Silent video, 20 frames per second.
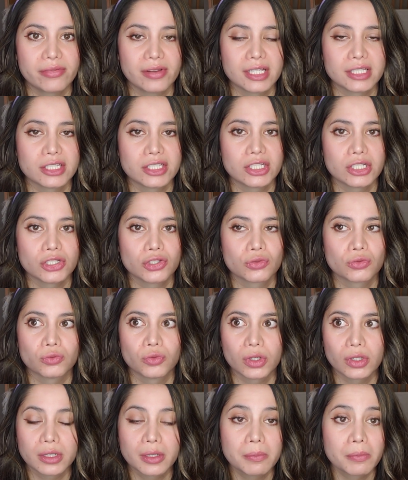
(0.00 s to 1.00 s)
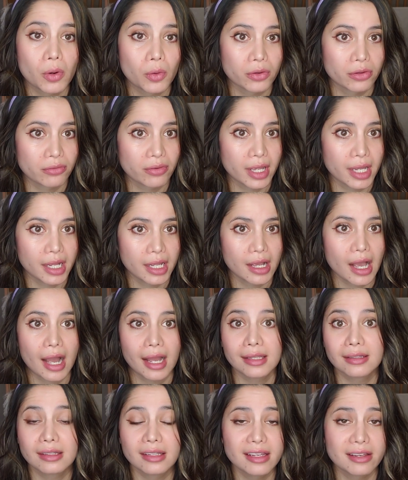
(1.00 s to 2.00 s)
It's just really motivating.
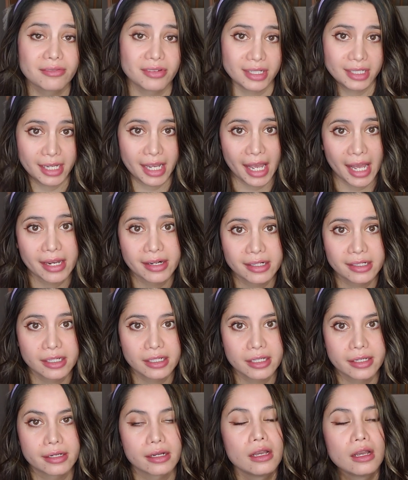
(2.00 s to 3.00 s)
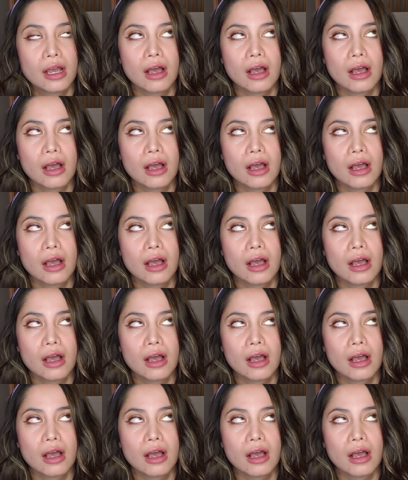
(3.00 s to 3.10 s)
I live in Canada and